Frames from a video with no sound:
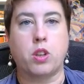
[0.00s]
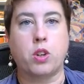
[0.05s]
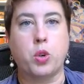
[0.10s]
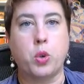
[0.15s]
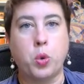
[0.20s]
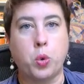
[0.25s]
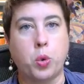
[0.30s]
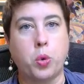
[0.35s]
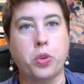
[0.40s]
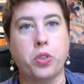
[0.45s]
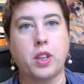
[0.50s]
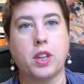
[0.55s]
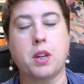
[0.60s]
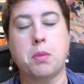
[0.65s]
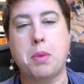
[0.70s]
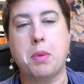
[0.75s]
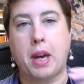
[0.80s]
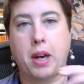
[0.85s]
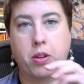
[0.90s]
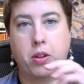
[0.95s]
The cool thing
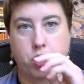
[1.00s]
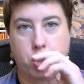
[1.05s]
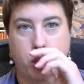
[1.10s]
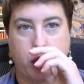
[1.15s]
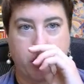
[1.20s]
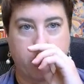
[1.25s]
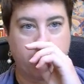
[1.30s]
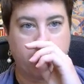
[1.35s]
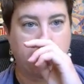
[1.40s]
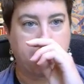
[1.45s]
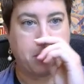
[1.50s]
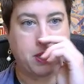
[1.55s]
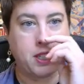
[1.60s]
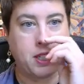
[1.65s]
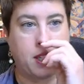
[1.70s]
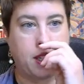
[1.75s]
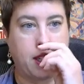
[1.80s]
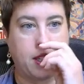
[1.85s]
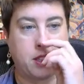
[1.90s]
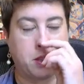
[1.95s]
about Chat GPT,